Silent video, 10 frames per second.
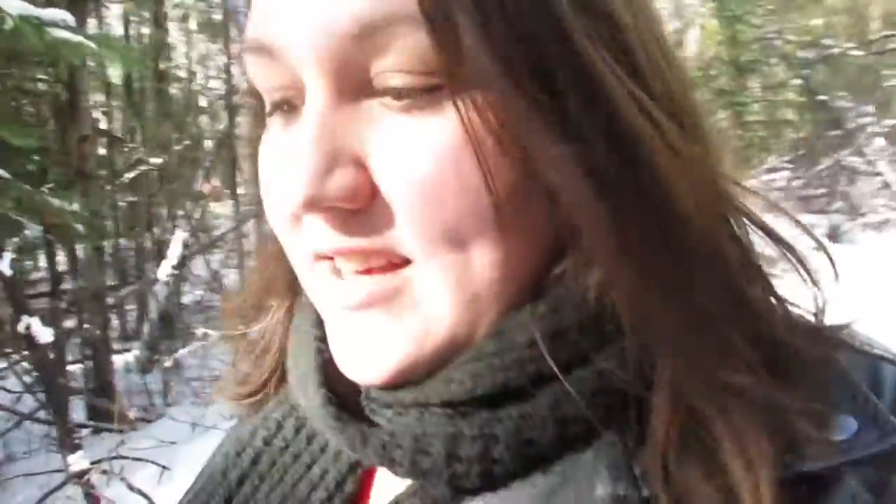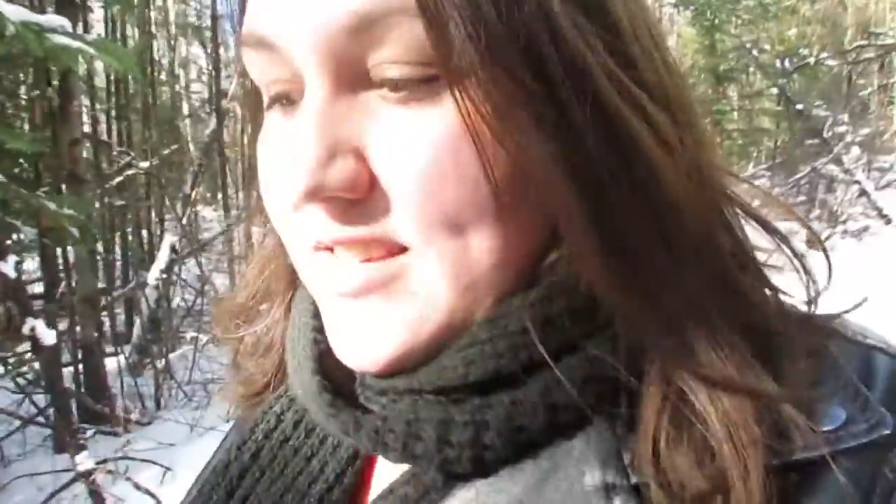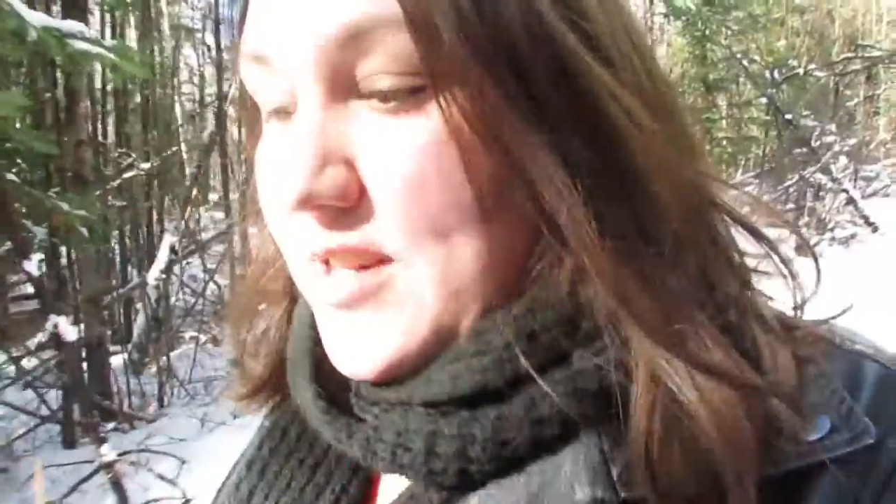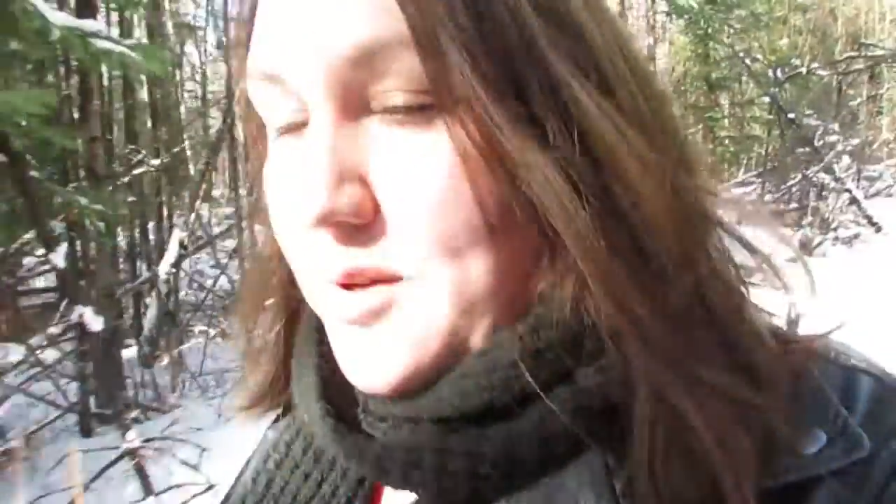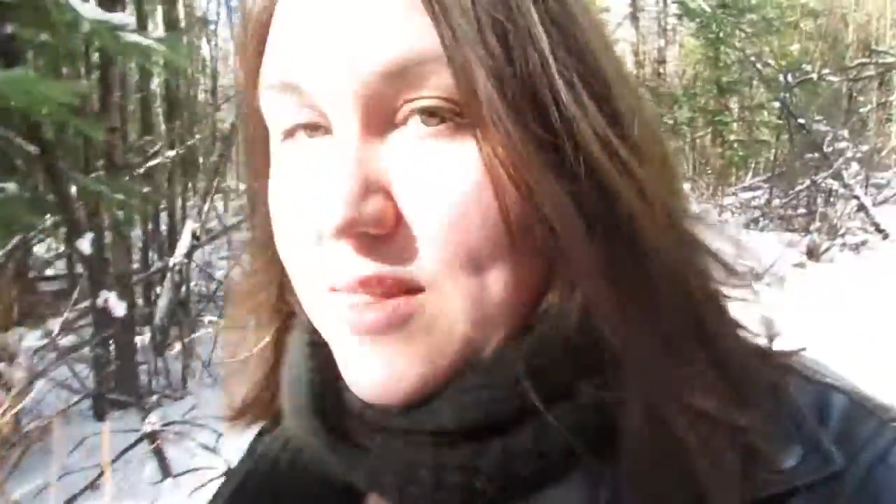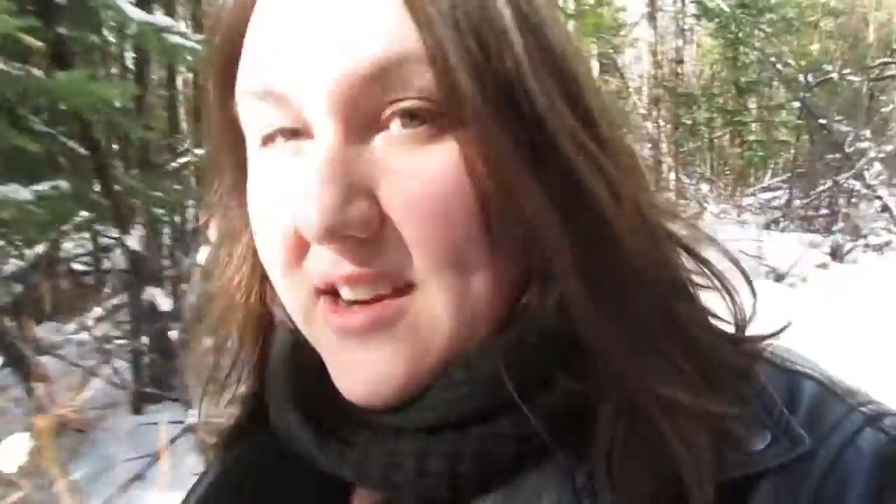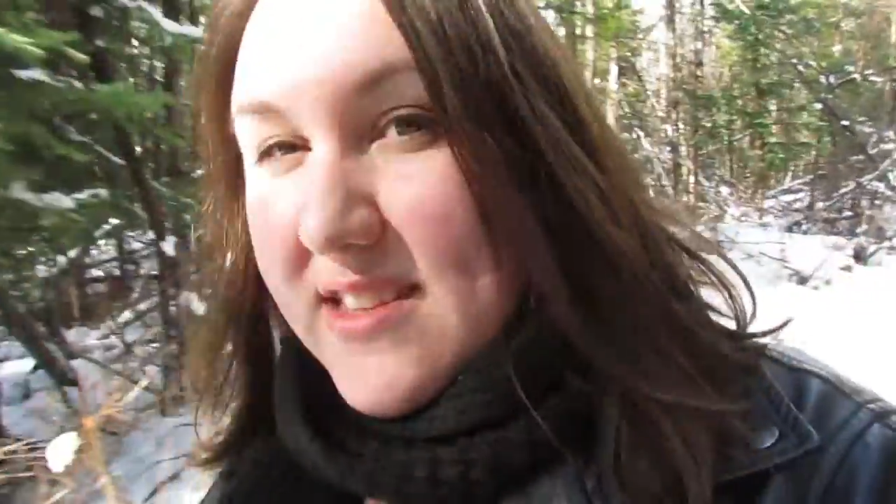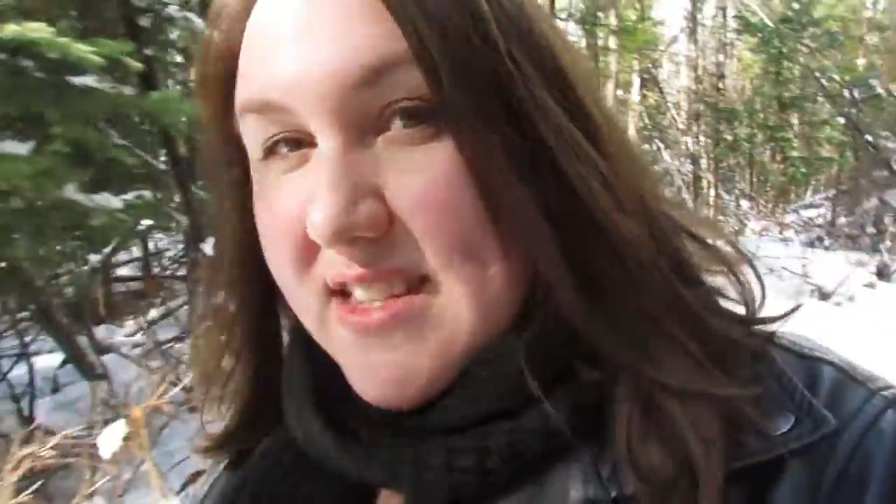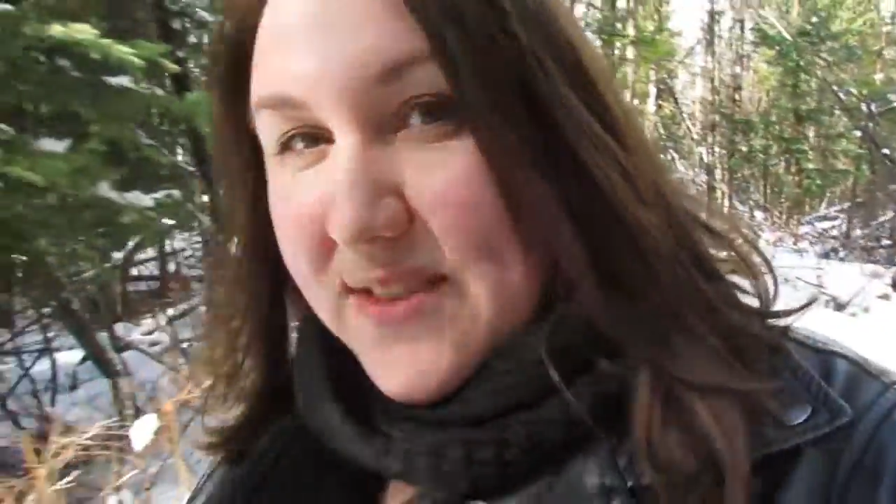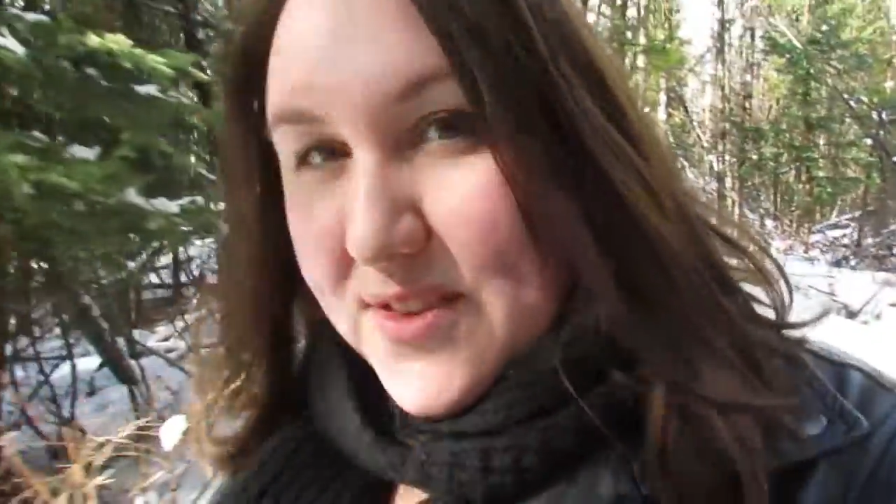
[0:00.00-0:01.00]
So there is
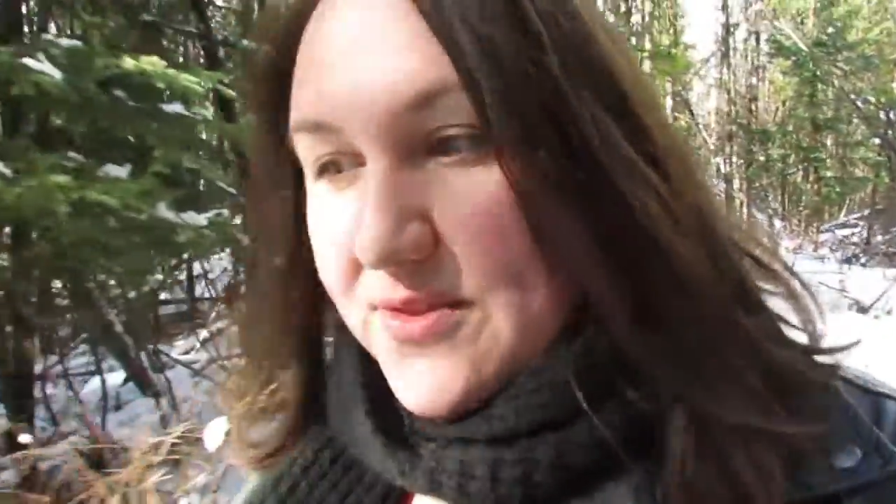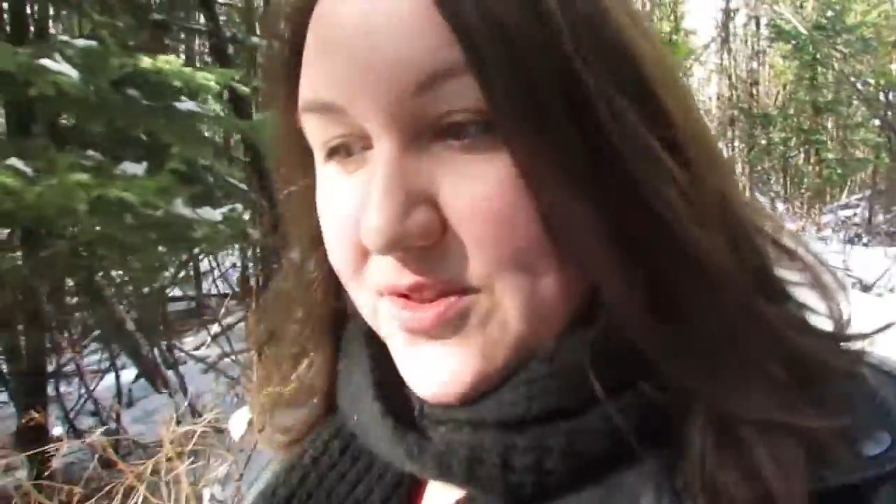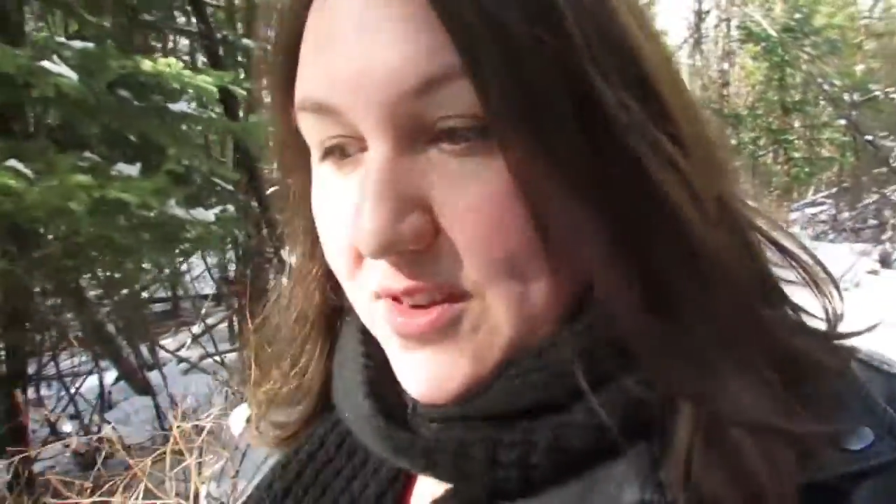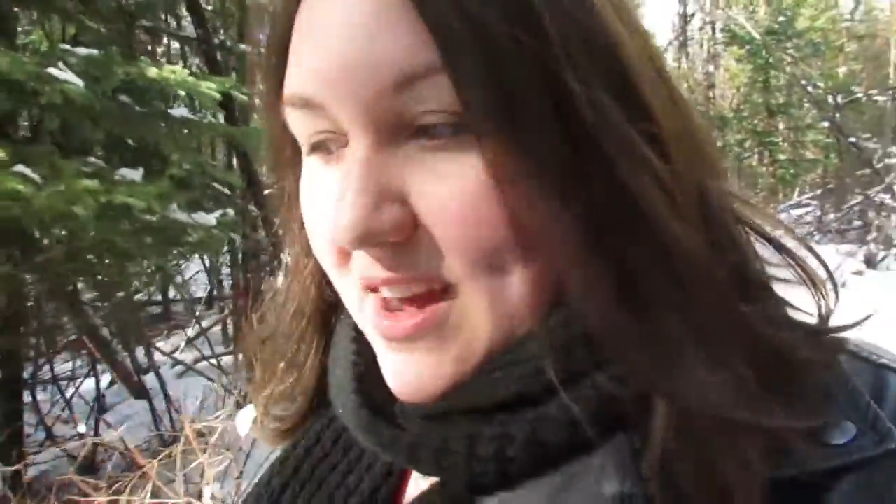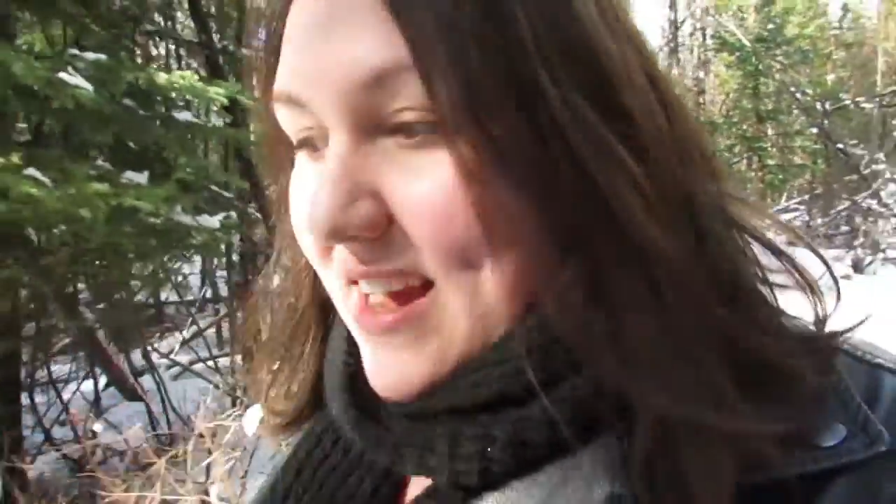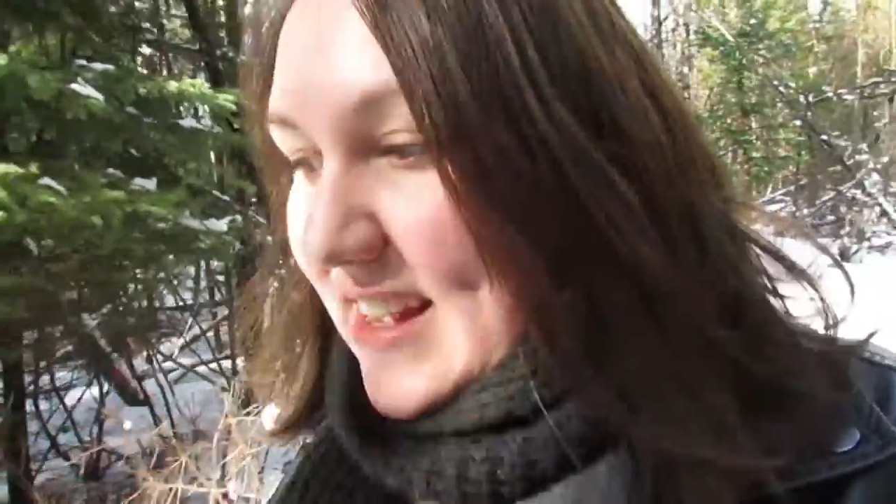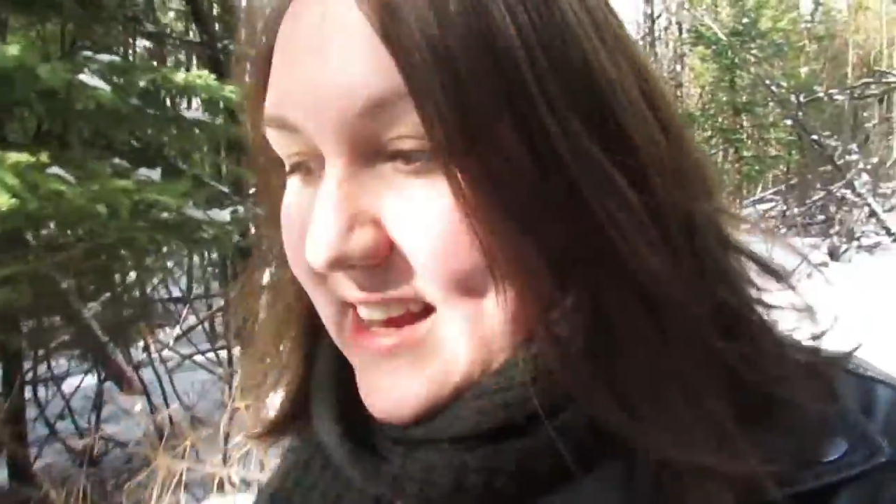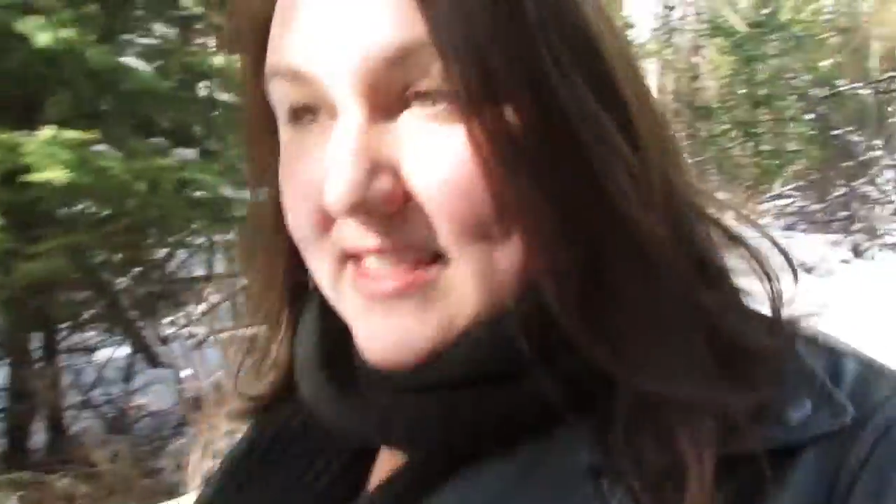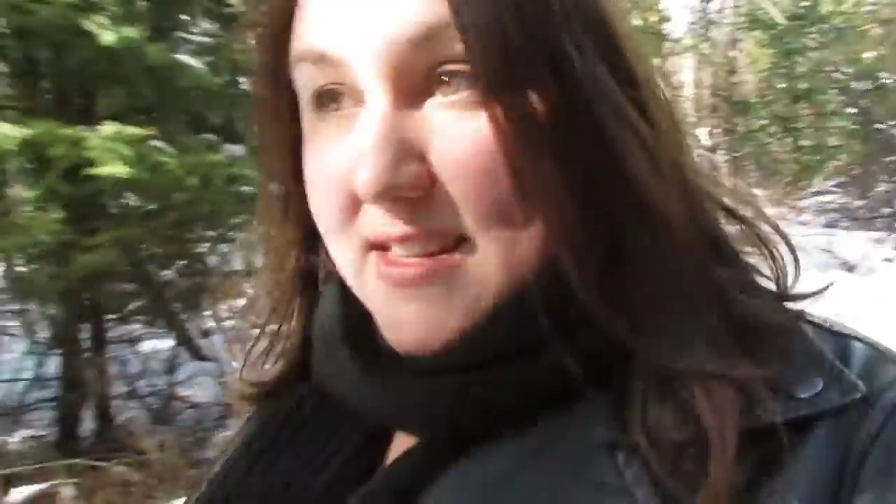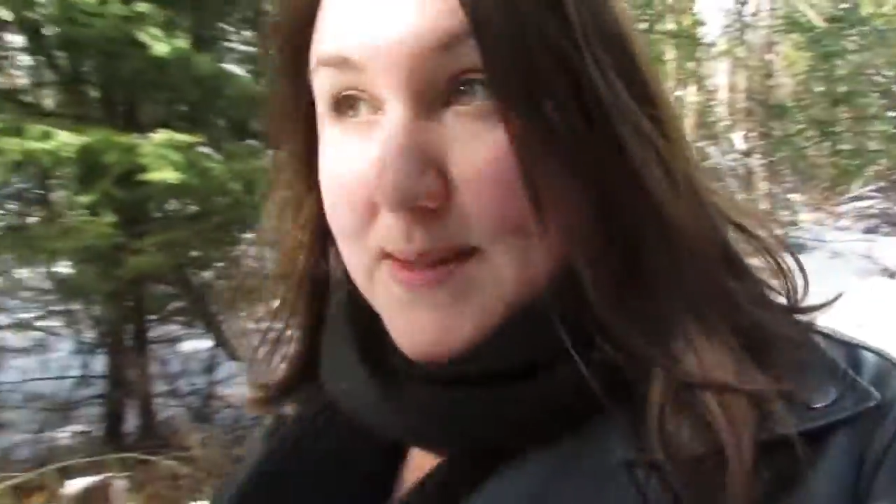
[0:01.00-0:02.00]
a different variety in the